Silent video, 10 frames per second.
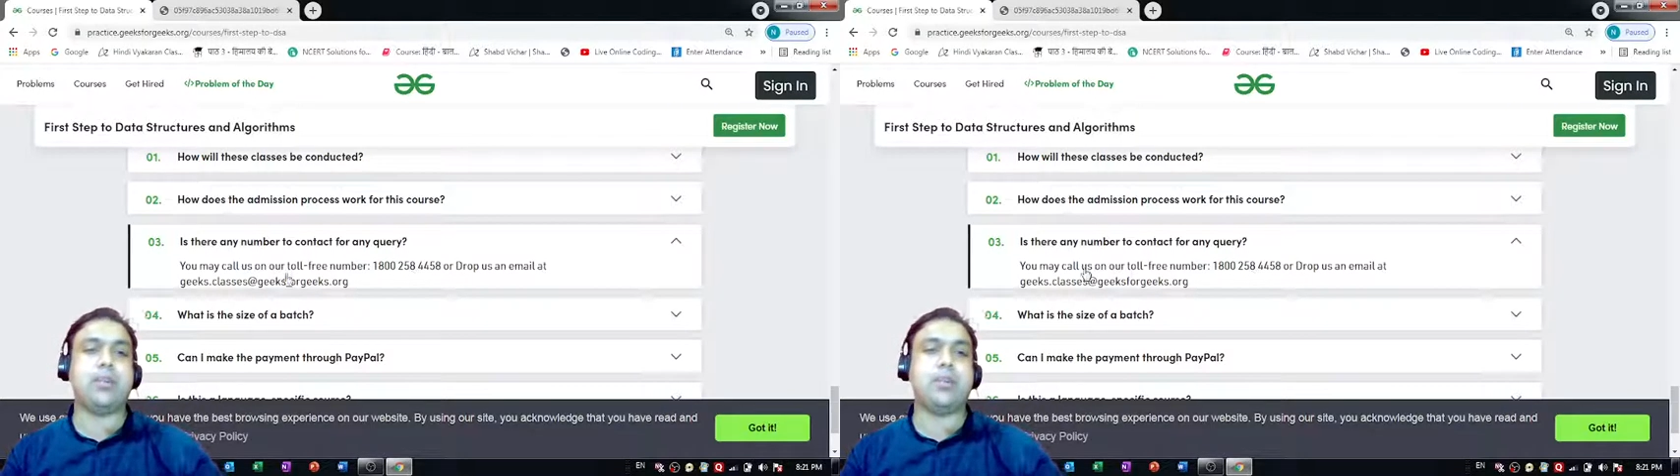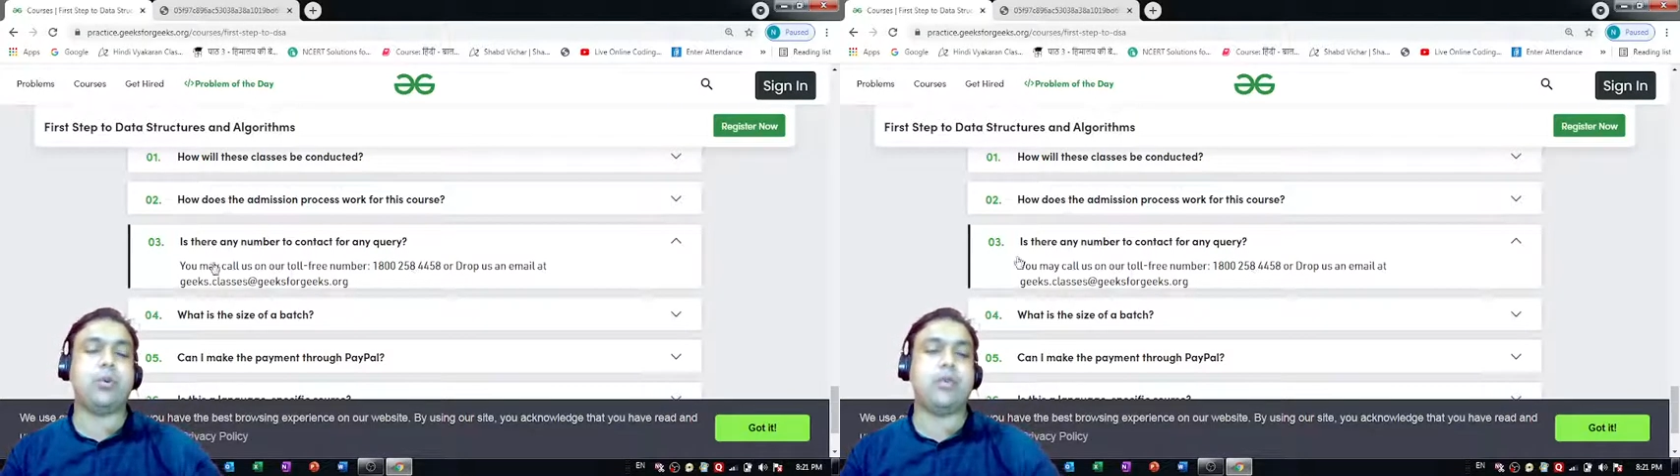the
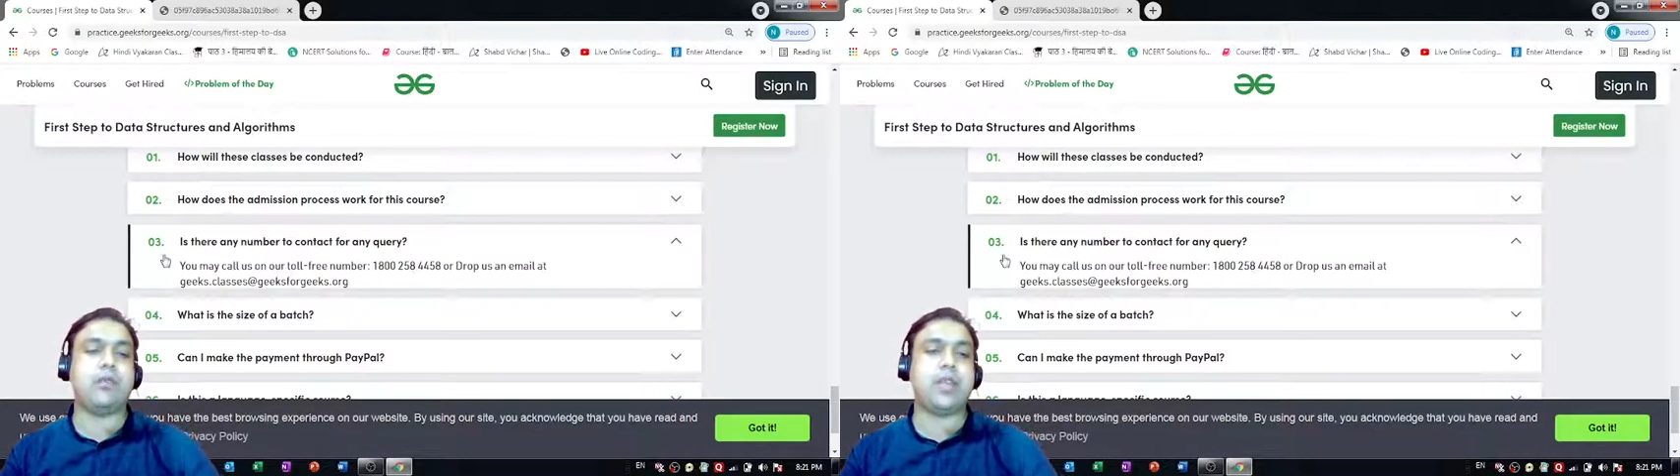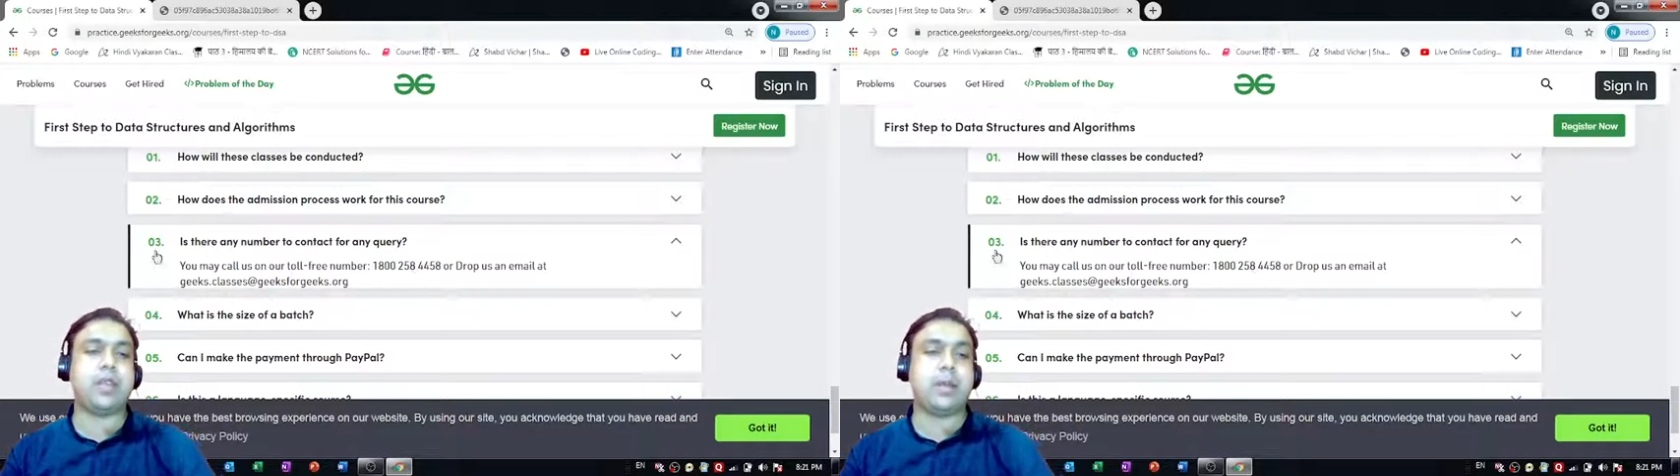
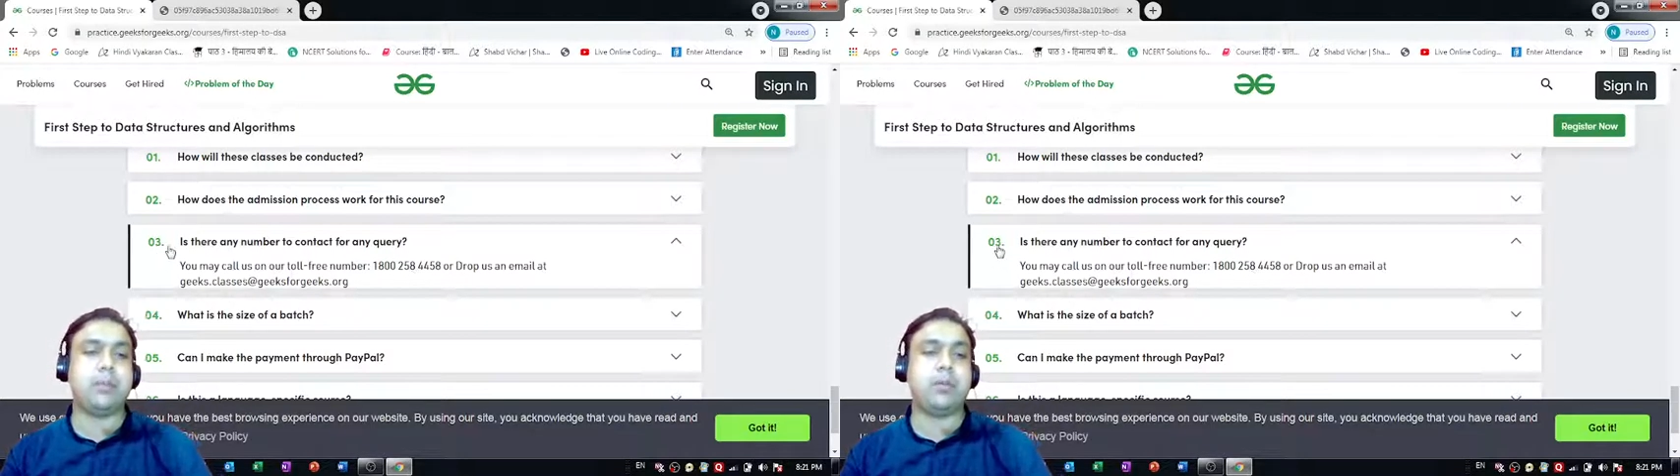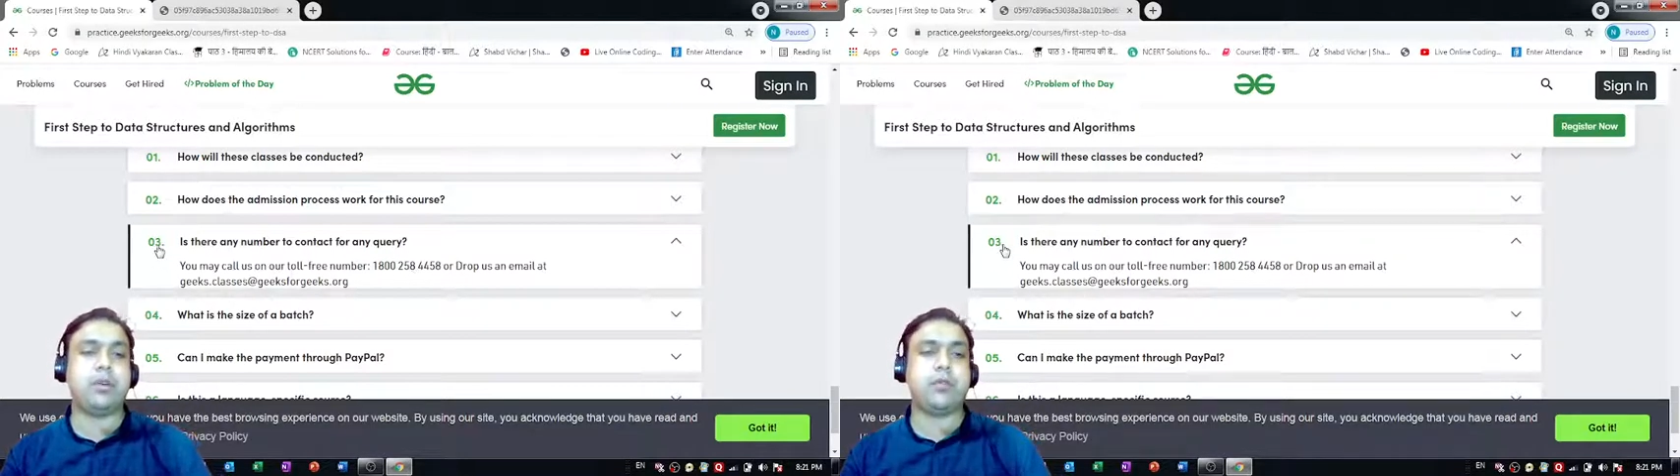toll-free
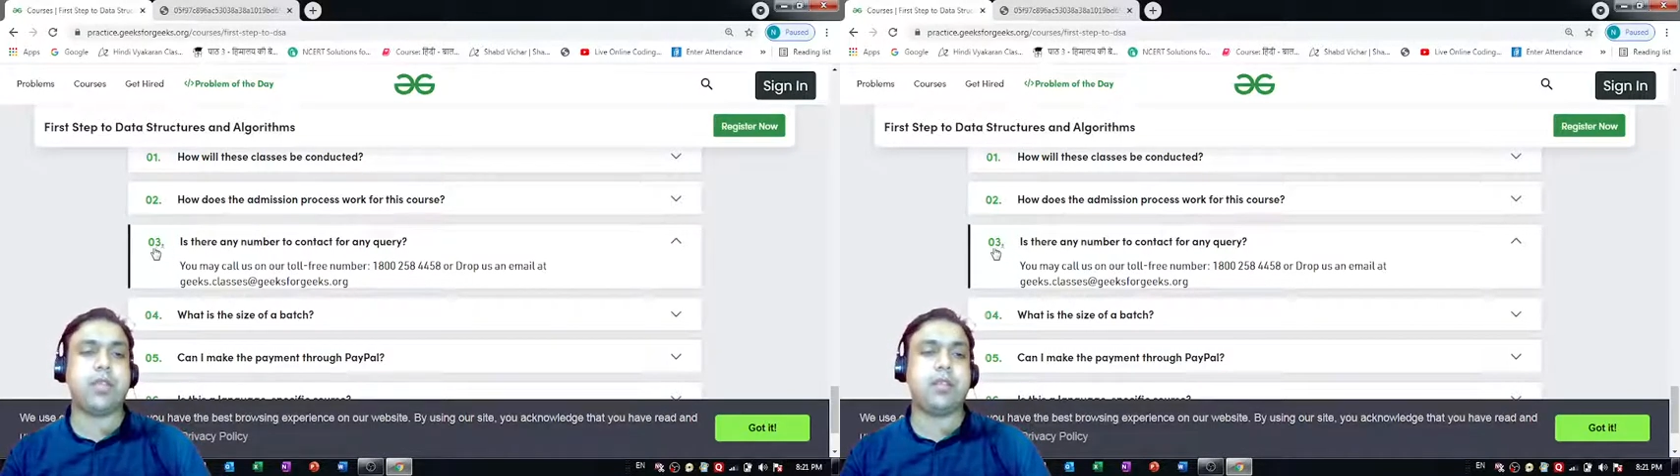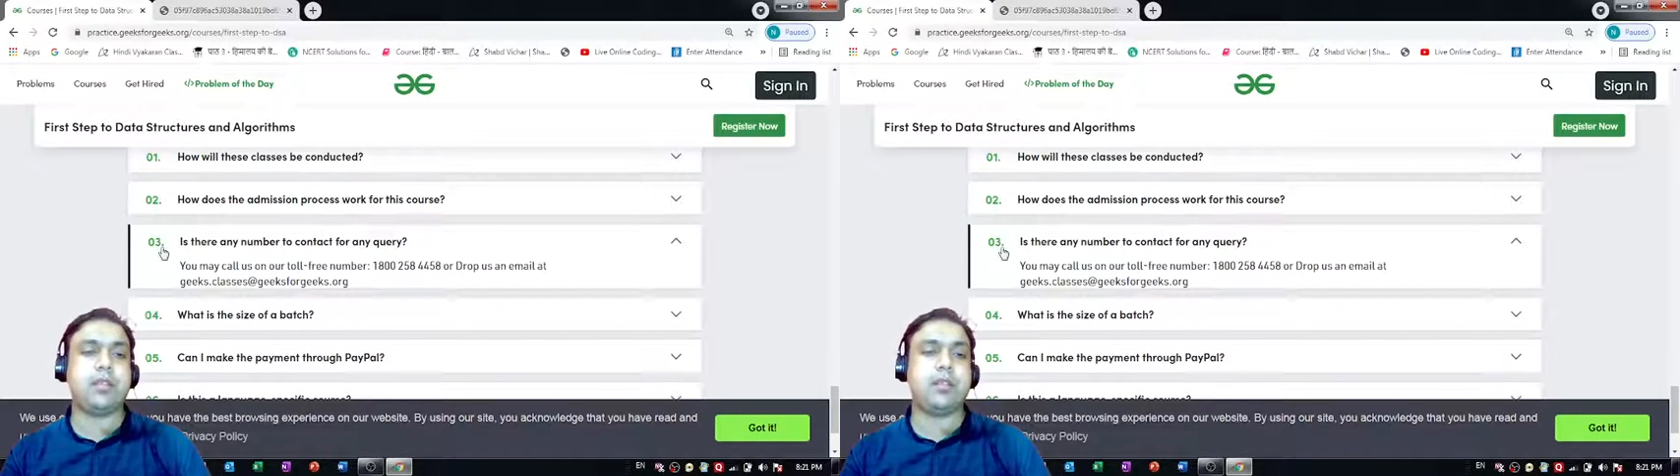number over
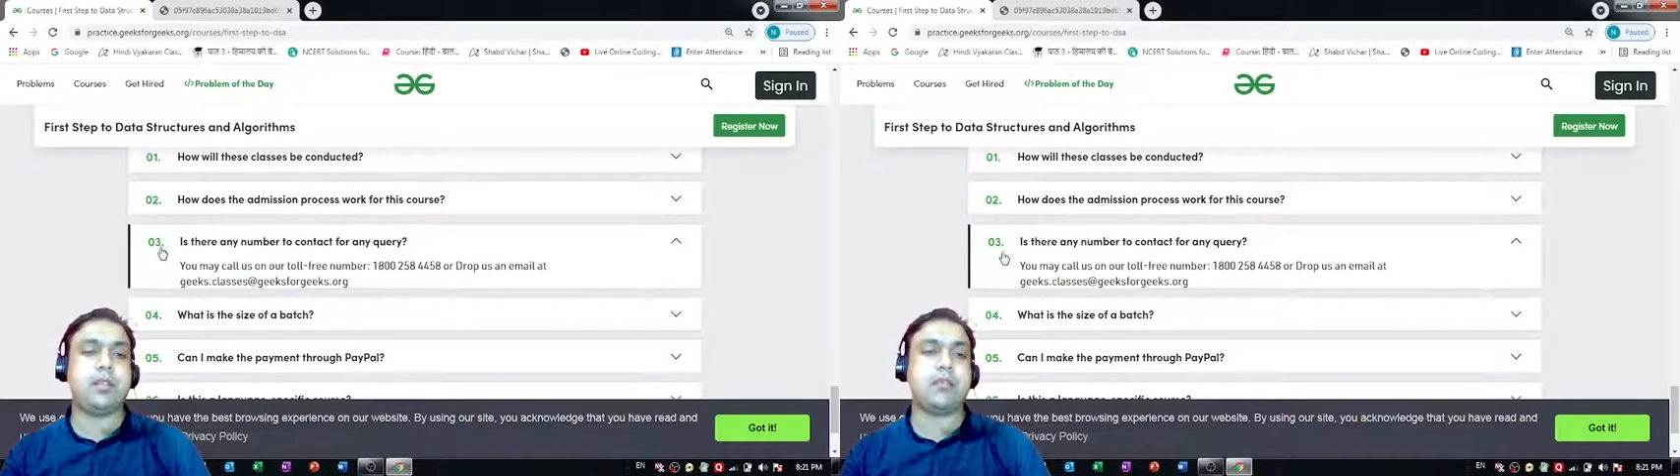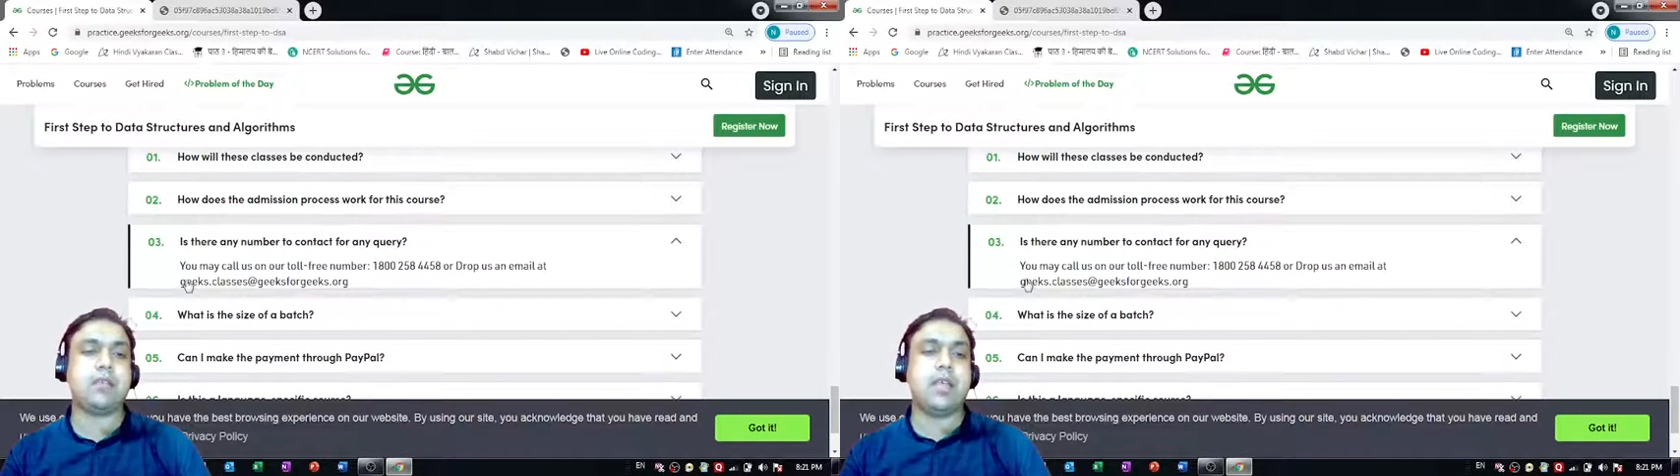here in
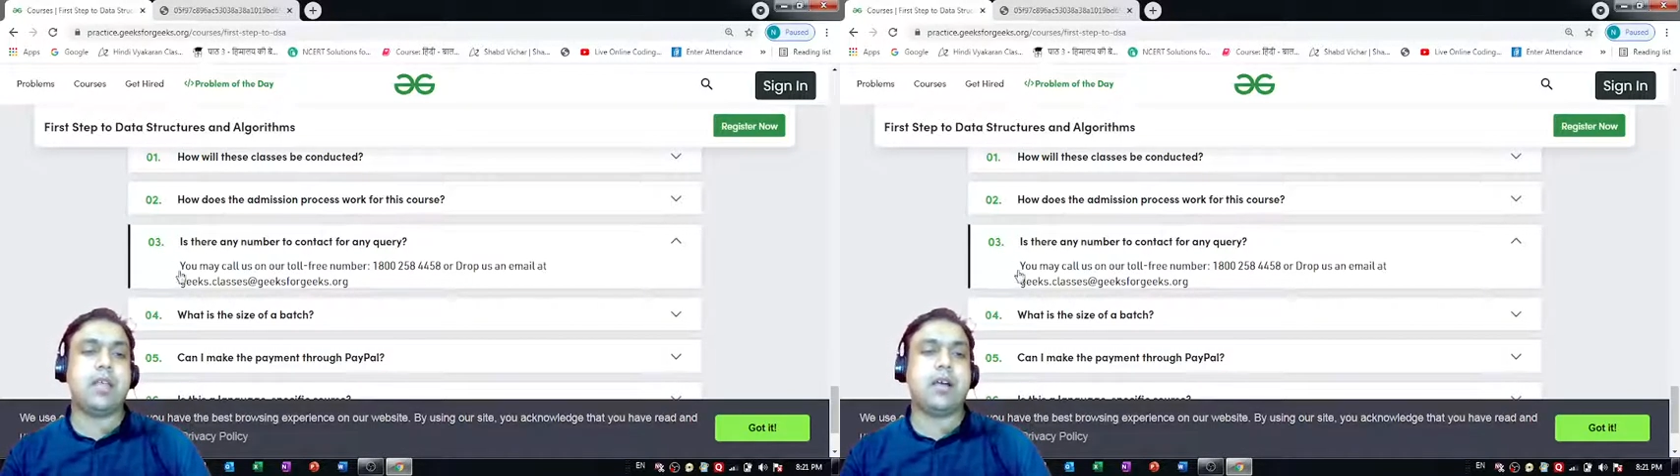this